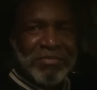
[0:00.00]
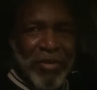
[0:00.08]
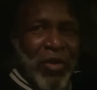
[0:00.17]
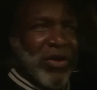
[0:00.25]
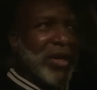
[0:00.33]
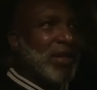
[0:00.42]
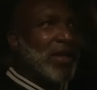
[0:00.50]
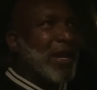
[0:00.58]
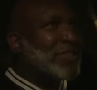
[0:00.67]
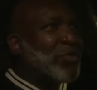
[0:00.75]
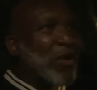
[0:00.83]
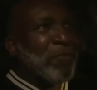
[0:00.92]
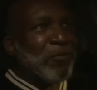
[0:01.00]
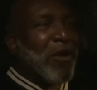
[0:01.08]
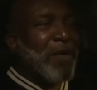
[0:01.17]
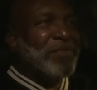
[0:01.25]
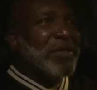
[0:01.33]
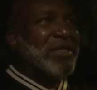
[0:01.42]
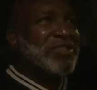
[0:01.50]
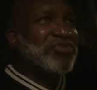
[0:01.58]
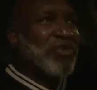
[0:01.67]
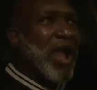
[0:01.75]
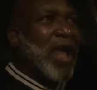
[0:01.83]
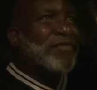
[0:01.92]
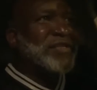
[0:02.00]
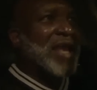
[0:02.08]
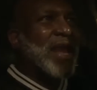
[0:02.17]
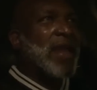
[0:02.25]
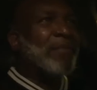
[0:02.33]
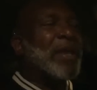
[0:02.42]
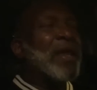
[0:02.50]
morning, and that's what prompted this drive time.